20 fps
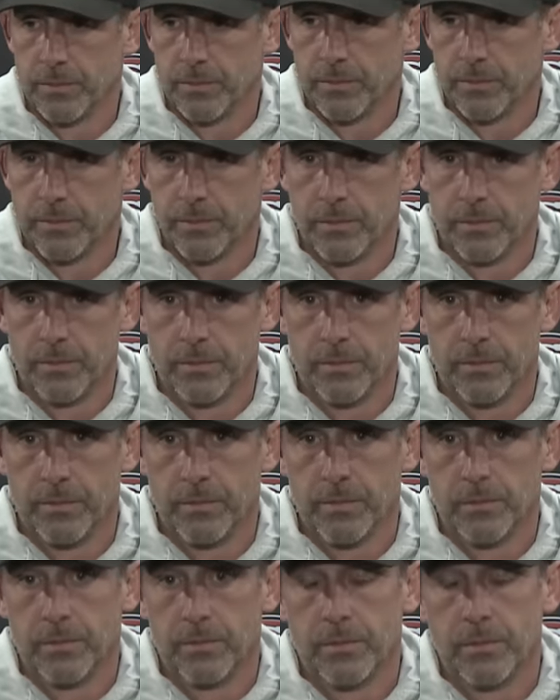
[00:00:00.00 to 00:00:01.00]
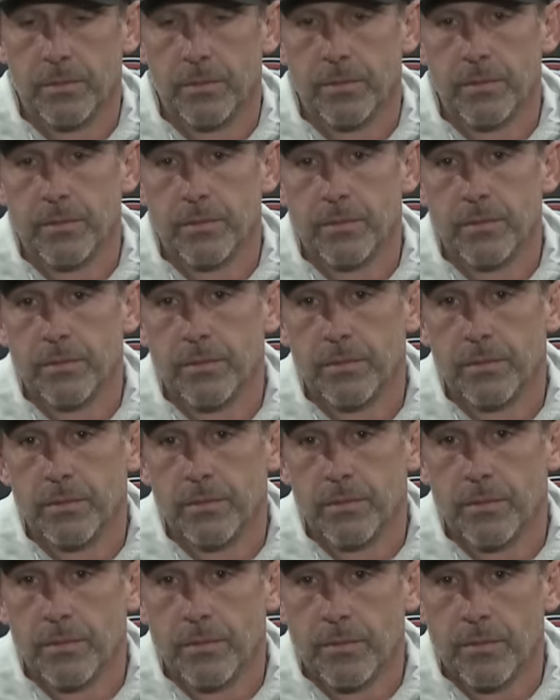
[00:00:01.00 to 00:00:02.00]
15th game against
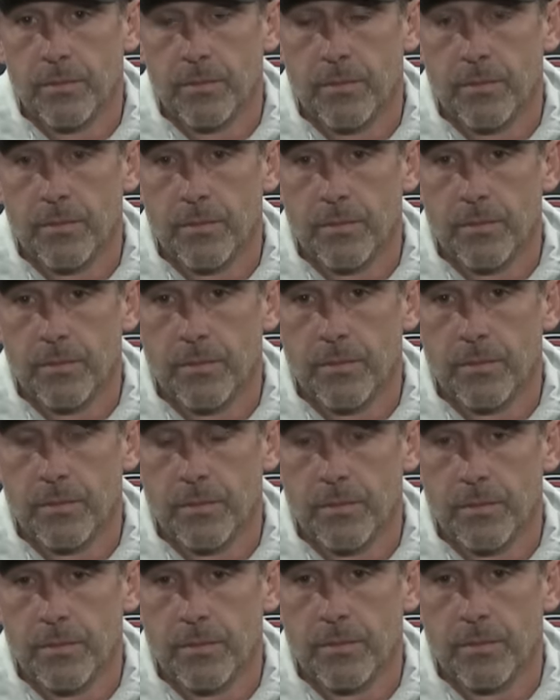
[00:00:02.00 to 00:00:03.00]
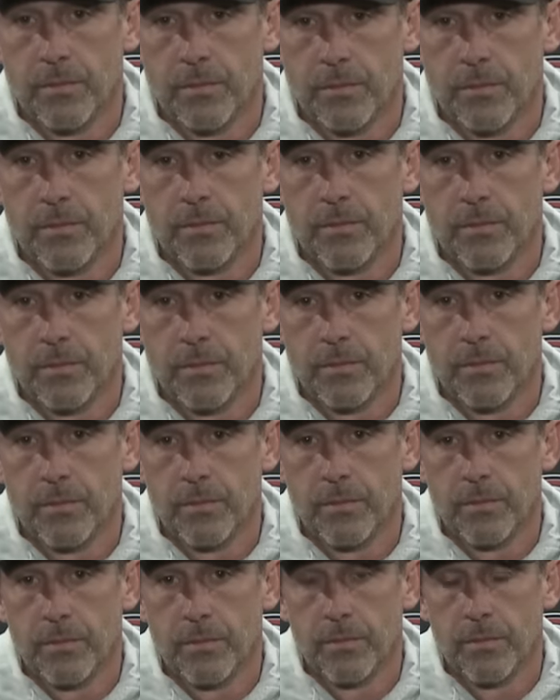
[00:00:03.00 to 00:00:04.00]
Pete Carrollson to Fenn here. Does game
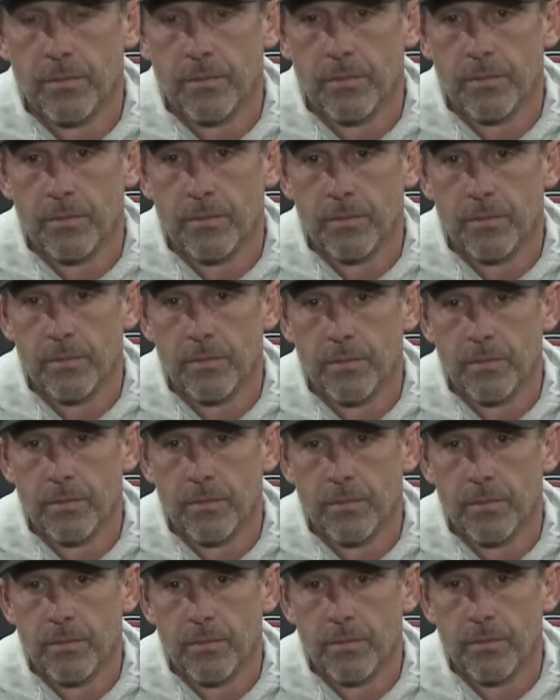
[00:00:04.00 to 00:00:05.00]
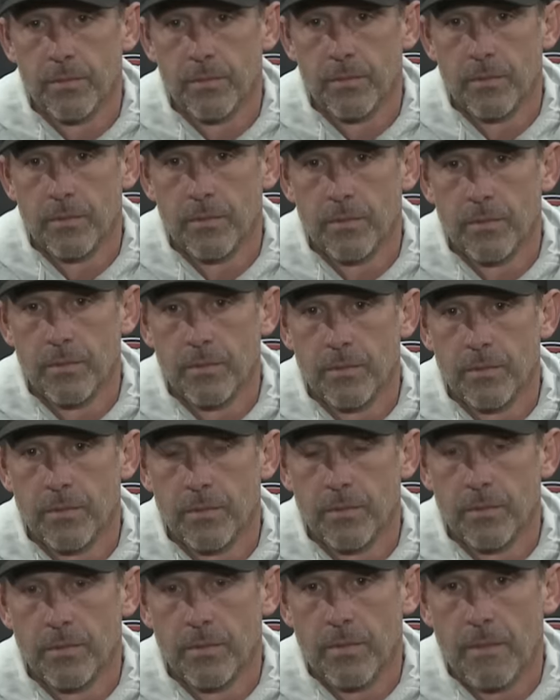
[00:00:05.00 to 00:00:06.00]
planning get easier or harder
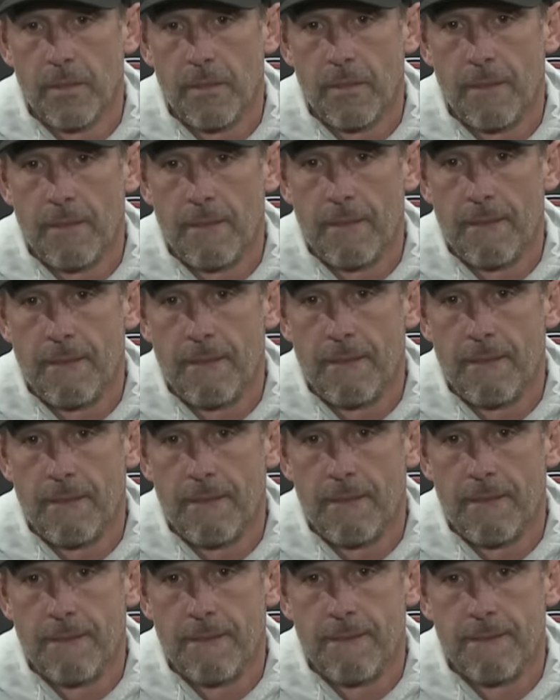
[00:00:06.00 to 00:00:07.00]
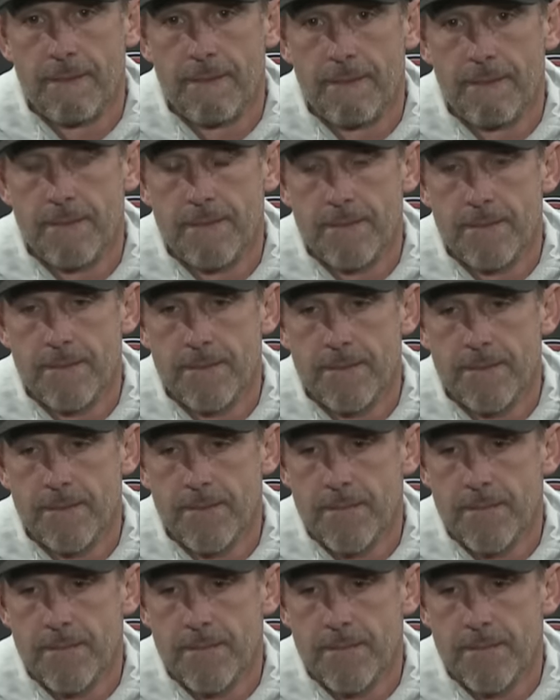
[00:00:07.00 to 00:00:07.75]
the more familiarity you have with an opponent?